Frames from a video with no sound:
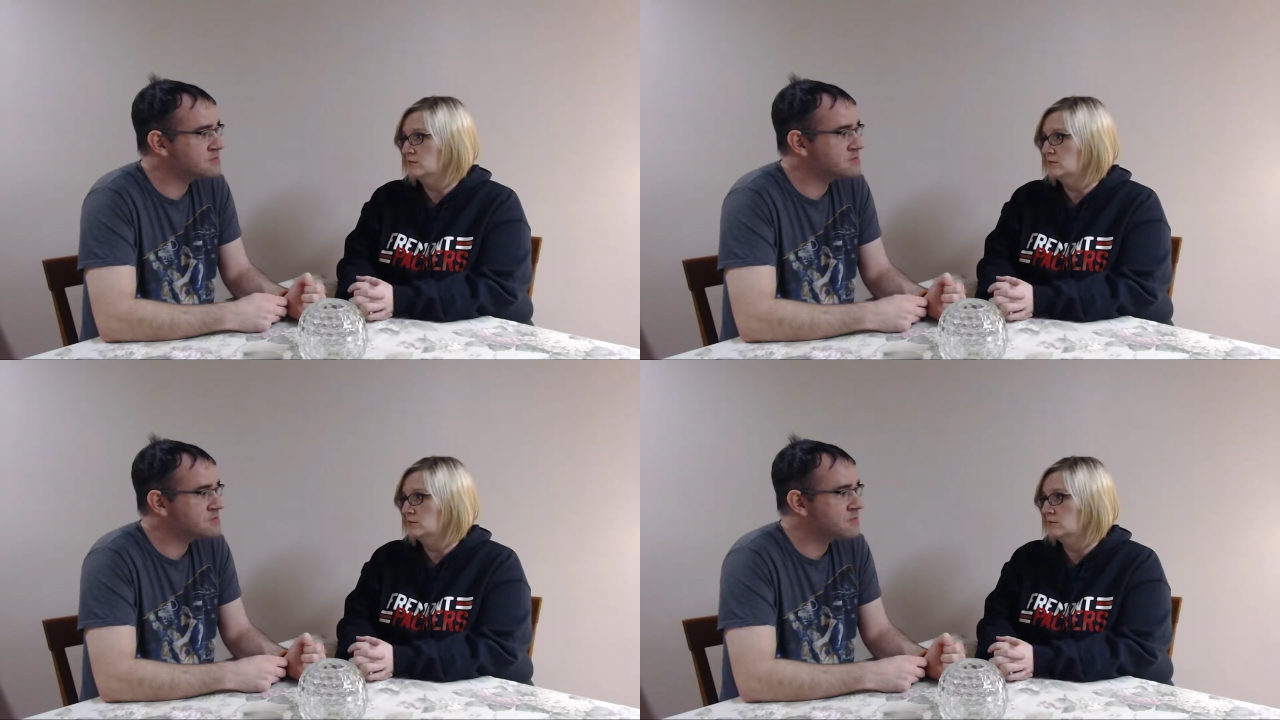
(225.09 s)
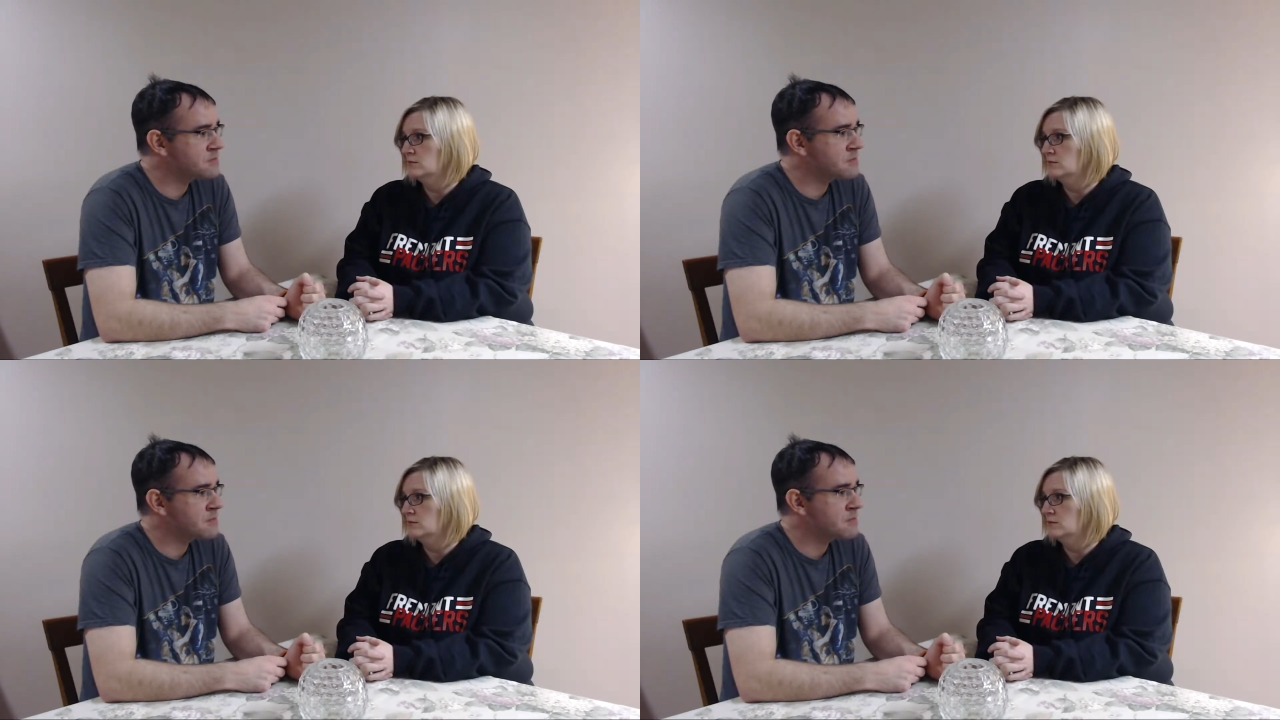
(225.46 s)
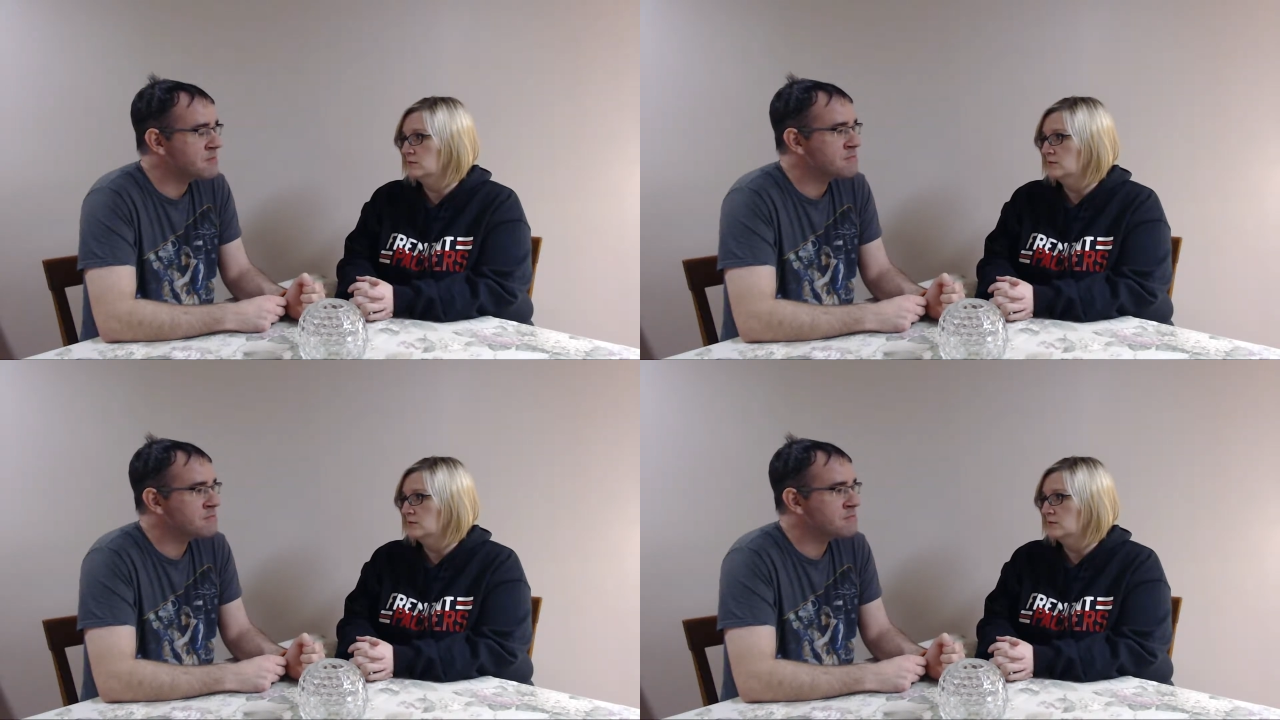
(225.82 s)

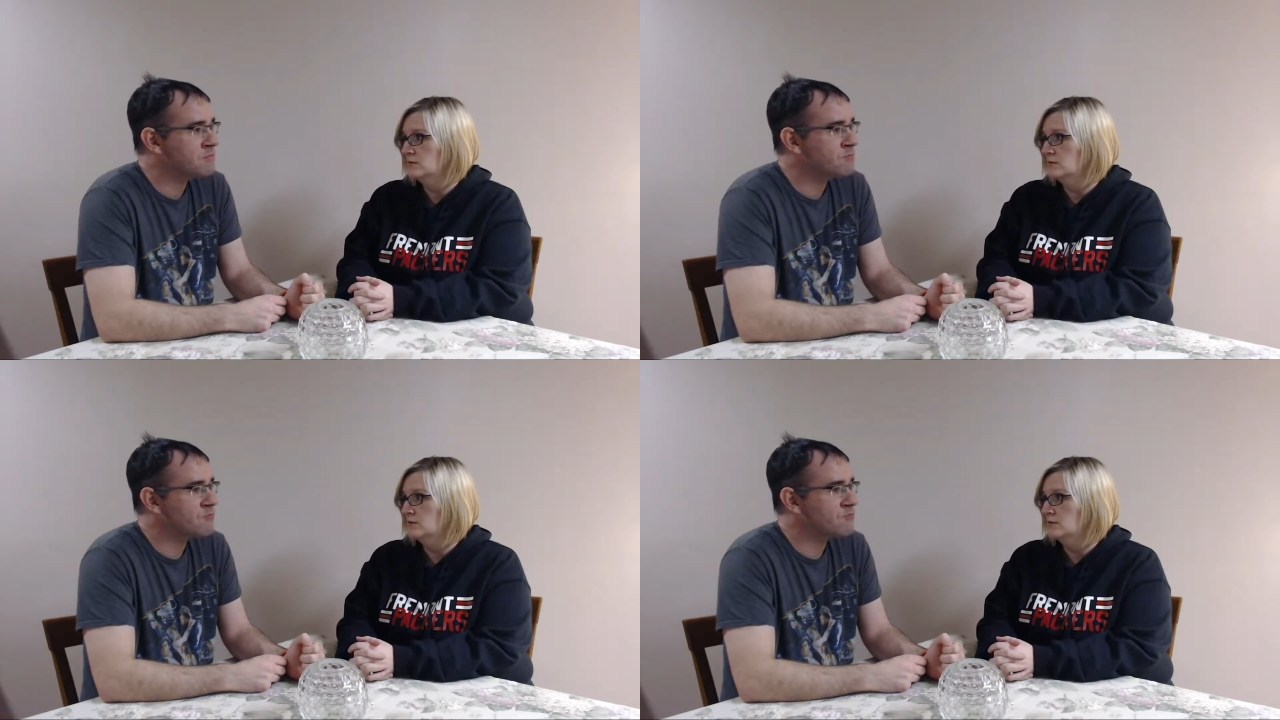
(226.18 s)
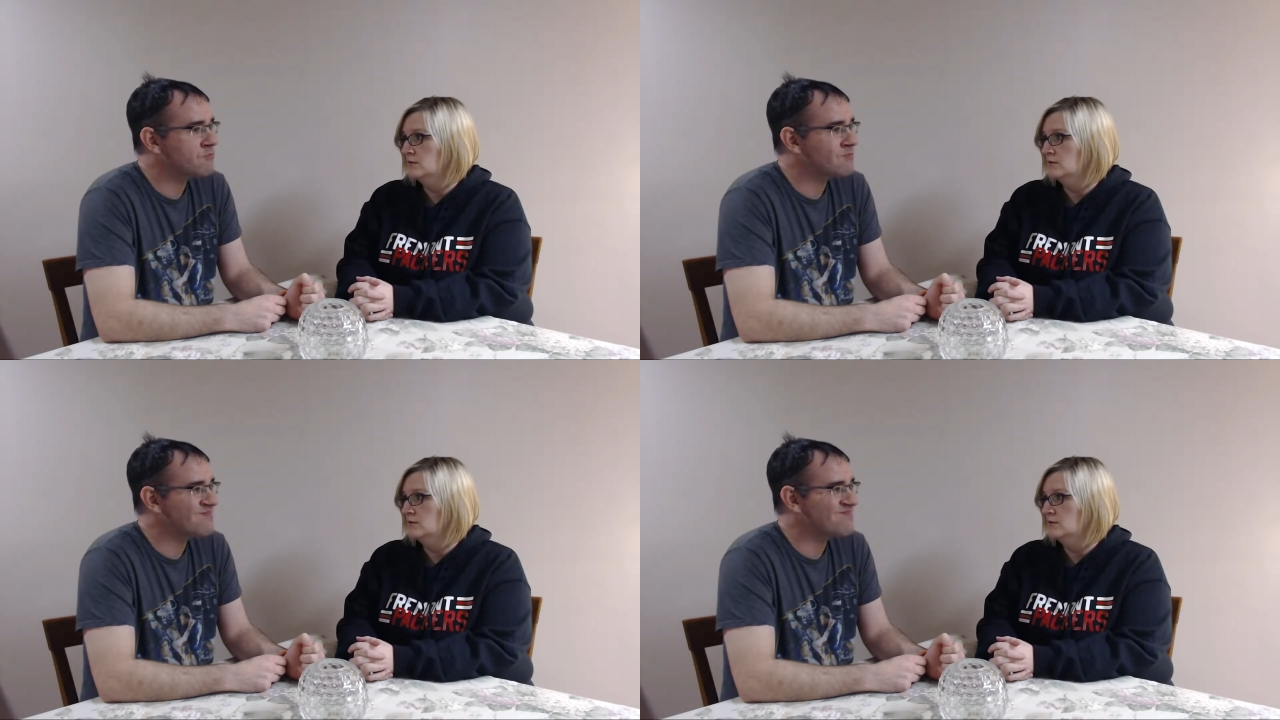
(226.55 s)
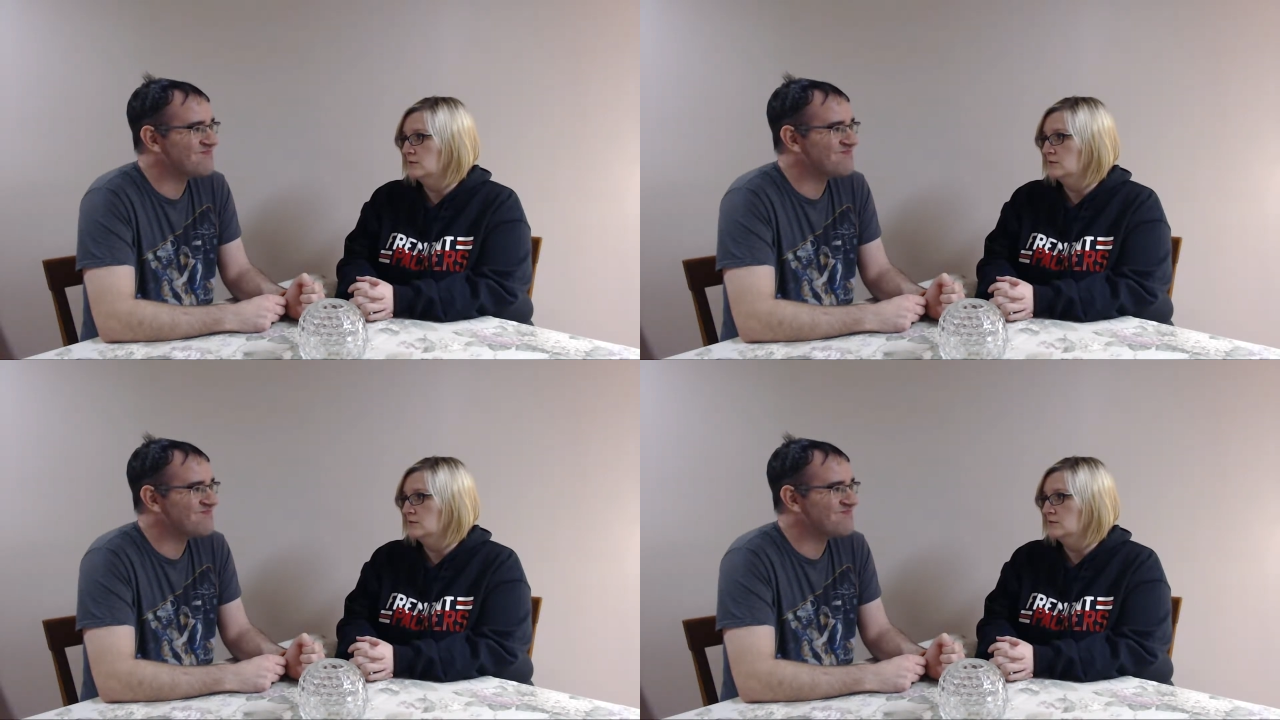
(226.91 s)
Nobody speaks.